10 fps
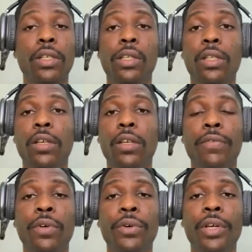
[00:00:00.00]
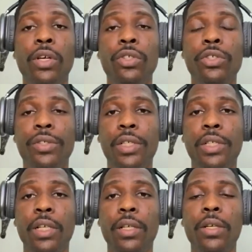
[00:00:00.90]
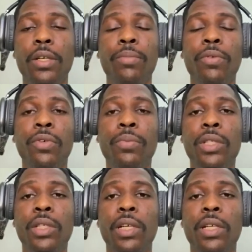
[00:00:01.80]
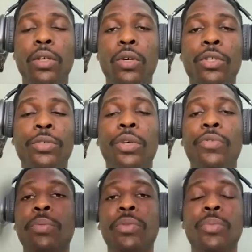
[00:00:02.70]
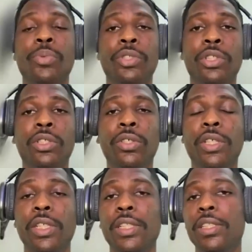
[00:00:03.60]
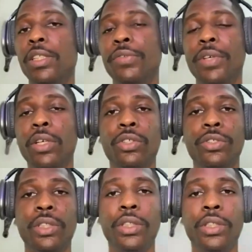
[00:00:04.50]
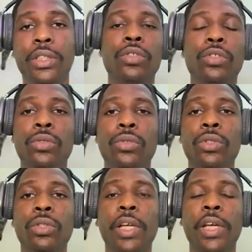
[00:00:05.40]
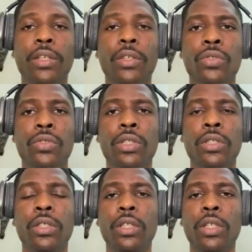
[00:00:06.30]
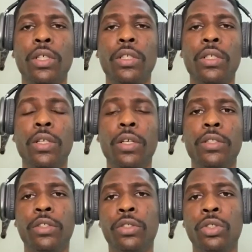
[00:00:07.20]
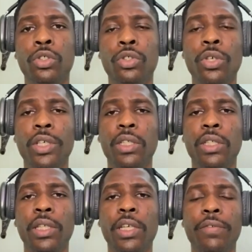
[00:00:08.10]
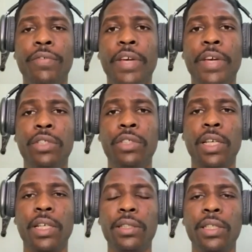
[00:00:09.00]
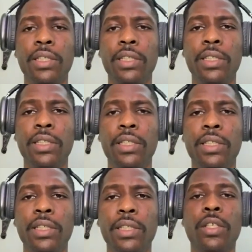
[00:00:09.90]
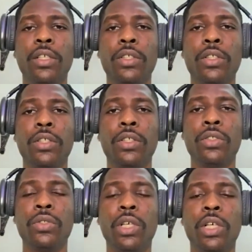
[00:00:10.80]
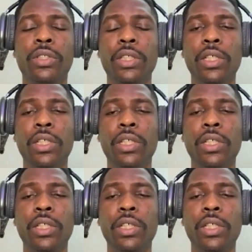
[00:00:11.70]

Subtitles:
a foreign country and performing a procedure in a different country due to the strong internet, 5G access, and all of that. So I would say